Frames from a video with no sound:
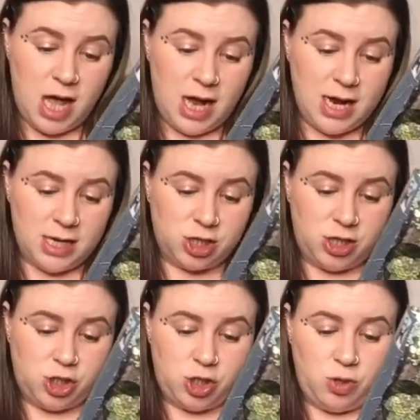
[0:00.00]
I actually
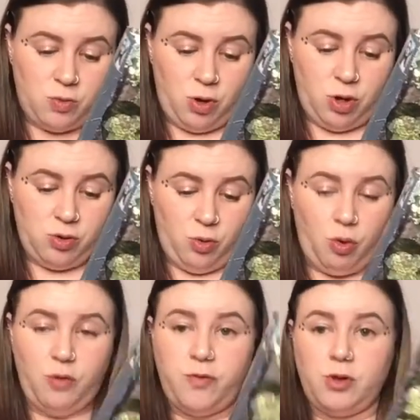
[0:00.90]
do an
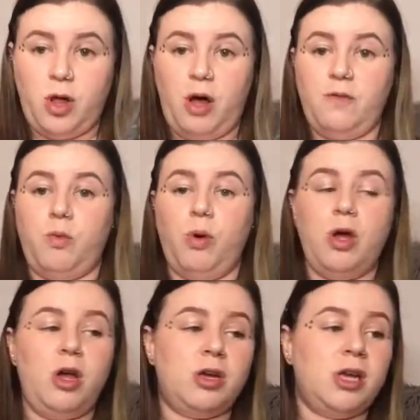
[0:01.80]
awful lot of
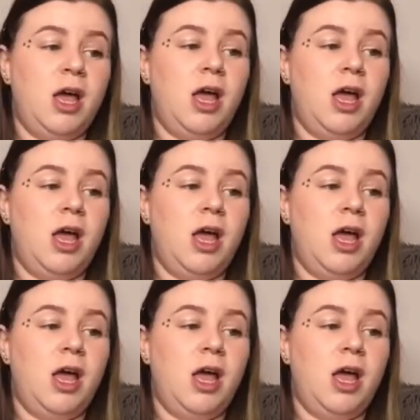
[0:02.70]
work